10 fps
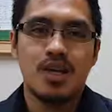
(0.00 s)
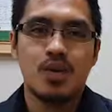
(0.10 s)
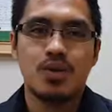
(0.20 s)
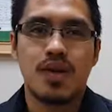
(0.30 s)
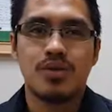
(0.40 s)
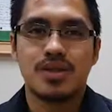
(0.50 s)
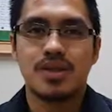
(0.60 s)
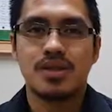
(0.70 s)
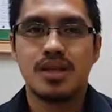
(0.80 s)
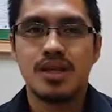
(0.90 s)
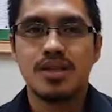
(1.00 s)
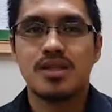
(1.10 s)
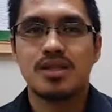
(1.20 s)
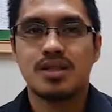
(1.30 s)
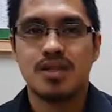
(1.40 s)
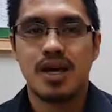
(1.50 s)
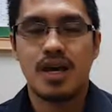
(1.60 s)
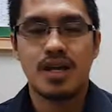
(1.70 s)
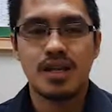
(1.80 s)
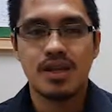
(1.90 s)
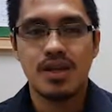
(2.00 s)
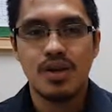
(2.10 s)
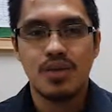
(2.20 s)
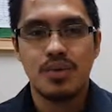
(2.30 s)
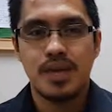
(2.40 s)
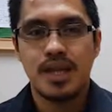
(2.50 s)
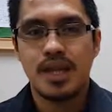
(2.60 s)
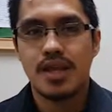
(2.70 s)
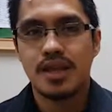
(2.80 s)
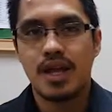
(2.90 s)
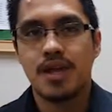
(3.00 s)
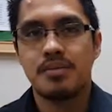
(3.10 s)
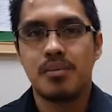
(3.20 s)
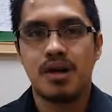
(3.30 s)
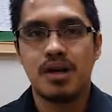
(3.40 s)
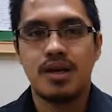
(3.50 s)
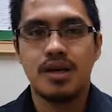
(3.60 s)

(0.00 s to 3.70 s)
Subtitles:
2006, and within that time I